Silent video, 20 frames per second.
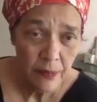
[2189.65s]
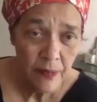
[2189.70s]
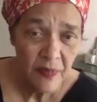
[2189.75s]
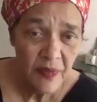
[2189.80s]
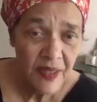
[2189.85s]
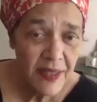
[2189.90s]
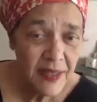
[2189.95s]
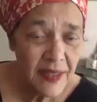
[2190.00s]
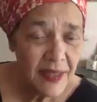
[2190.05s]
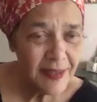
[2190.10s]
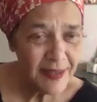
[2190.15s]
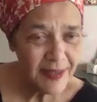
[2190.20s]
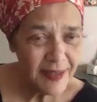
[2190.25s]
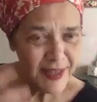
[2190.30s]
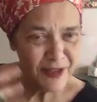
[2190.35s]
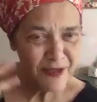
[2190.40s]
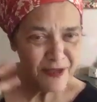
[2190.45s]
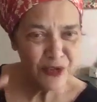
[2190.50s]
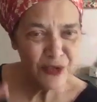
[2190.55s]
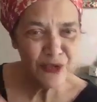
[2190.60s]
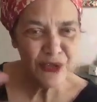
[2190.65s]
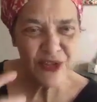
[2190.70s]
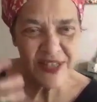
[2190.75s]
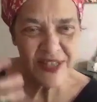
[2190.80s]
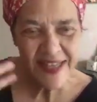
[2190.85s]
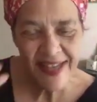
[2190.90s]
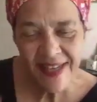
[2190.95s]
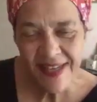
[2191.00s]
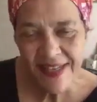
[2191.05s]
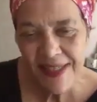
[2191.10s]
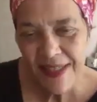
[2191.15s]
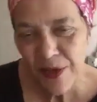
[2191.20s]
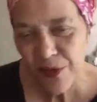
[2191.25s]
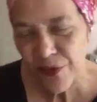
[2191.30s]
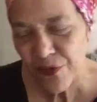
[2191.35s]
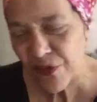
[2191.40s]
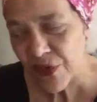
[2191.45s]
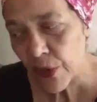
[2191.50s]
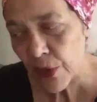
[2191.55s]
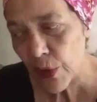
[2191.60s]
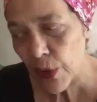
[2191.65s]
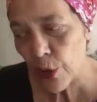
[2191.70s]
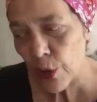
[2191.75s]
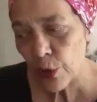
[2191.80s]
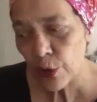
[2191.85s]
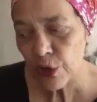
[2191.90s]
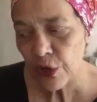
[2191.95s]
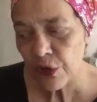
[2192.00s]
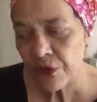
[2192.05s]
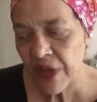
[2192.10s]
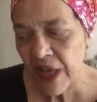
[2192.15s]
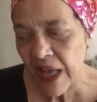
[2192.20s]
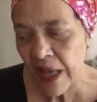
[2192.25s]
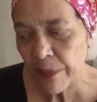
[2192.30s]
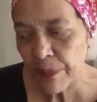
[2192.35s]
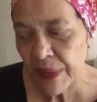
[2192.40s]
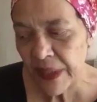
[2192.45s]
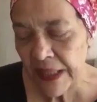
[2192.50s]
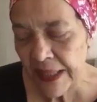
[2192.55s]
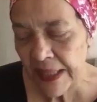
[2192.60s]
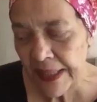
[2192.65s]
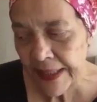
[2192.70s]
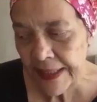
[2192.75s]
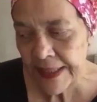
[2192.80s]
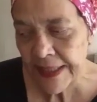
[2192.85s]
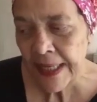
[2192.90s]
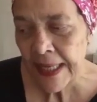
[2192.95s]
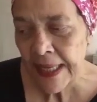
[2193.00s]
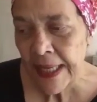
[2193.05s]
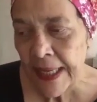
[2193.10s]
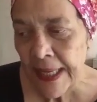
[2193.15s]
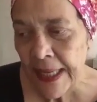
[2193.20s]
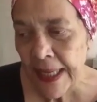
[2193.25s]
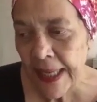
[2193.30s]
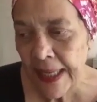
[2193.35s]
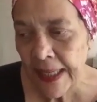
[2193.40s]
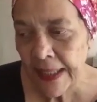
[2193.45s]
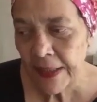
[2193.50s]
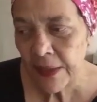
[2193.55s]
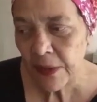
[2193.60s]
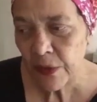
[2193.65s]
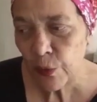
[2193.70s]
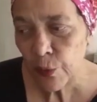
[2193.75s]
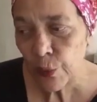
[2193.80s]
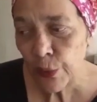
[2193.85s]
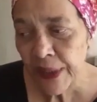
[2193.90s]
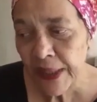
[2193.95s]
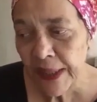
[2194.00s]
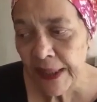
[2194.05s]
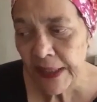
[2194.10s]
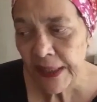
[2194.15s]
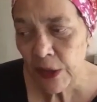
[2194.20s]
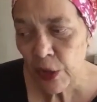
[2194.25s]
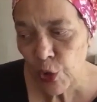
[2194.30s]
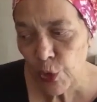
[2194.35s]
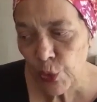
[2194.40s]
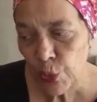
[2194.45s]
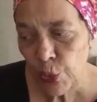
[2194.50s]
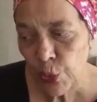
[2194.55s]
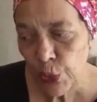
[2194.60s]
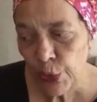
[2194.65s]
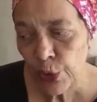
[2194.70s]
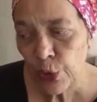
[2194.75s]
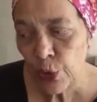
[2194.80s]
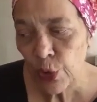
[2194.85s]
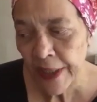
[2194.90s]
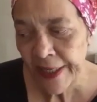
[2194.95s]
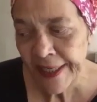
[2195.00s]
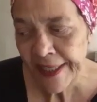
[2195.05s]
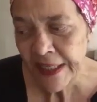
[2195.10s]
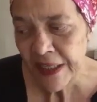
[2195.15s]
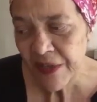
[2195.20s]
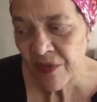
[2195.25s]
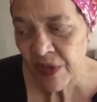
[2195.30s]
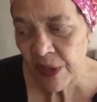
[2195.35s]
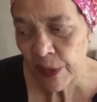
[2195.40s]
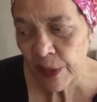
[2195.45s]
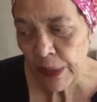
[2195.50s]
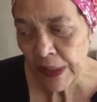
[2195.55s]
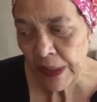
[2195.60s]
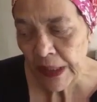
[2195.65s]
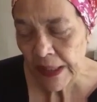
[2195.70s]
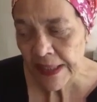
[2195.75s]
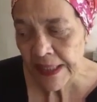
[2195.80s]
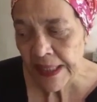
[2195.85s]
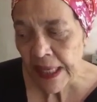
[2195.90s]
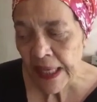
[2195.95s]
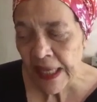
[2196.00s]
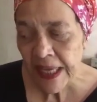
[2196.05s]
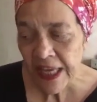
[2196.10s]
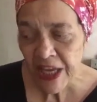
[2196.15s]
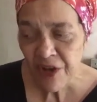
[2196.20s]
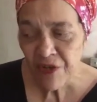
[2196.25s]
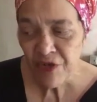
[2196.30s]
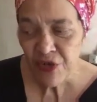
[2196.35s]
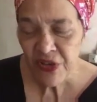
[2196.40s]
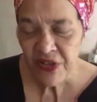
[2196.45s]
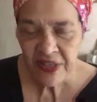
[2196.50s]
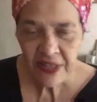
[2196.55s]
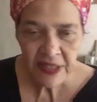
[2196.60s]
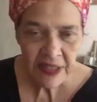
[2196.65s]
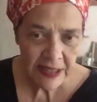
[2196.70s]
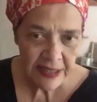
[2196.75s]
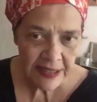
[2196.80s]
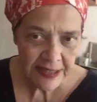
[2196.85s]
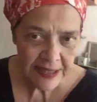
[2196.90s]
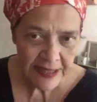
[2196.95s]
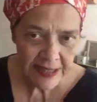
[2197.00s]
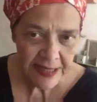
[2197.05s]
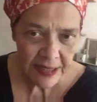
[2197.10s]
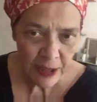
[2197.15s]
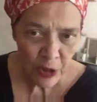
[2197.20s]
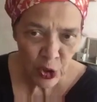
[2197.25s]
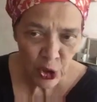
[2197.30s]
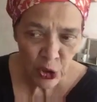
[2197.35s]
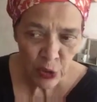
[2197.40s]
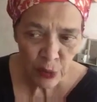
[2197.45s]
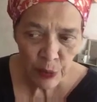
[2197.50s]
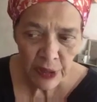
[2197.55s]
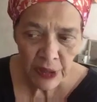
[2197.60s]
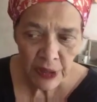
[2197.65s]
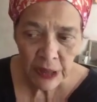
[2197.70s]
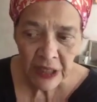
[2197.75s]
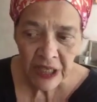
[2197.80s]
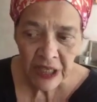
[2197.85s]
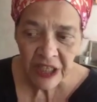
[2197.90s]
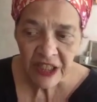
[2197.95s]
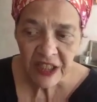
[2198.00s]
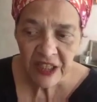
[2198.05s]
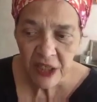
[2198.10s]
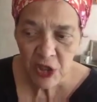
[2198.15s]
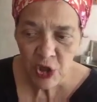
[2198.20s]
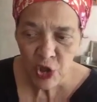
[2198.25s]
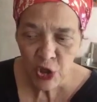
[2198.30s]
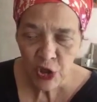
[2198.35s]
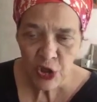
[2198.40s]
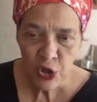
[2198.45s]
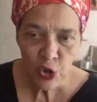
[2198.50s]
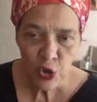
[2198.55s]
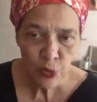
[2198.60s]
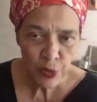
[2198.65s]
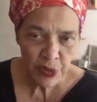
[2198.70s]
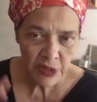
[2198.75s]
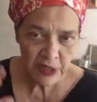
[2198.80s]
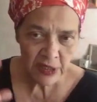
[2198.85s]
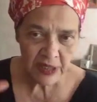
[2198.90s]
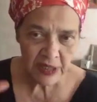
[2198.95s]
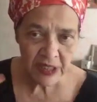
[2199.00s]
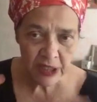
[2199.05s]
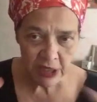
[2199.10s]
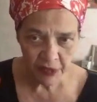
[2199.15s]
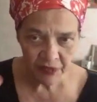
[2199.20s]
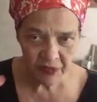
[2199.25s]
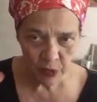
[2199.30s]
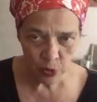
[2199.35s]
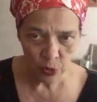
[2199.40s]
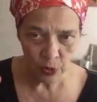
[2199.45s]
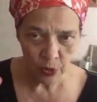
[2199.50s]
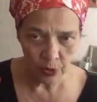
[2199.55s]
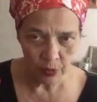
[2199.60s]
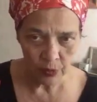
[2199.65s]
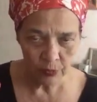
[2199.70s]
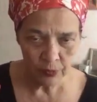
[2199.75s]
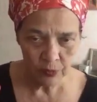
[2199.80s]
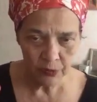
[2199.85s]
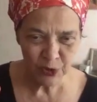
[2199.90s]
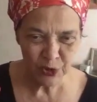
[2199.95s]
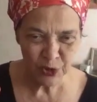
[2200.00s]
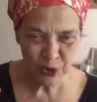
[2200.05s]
It gives a sense, a very lot of happiness, and really to work collectively, because everything in this economy teaches us to be the individual, you know,